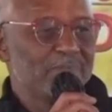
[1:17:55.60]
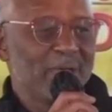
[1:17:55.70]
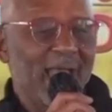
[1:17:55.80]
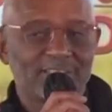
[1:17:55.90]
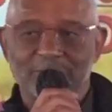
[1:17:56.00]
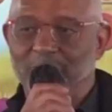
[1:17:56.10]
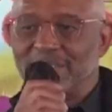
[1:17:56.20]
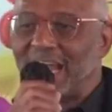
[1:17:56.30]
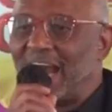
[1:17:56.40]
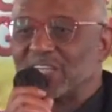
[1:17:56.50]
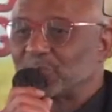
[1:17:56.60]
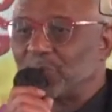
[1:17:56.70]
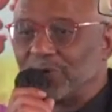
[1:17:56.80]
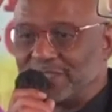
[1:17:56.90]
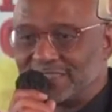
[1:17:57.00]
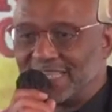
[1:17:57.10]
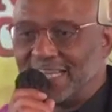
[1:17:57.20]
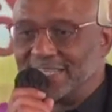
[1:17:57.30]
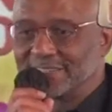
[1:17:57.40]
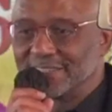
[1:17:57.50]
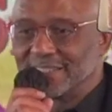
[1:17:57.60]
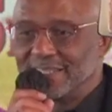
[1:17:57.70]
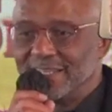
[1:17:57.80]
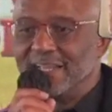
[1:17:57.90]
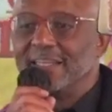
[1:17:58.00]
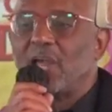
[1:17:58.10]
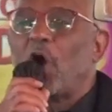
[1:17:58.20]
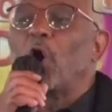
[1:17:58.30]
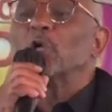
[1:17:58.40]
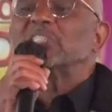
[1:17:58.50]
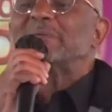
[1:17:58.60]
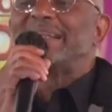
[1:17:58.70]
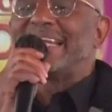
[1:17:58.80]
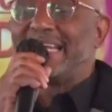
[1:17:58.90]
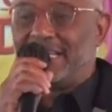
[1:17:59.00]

to what God's Word says the ultimate healer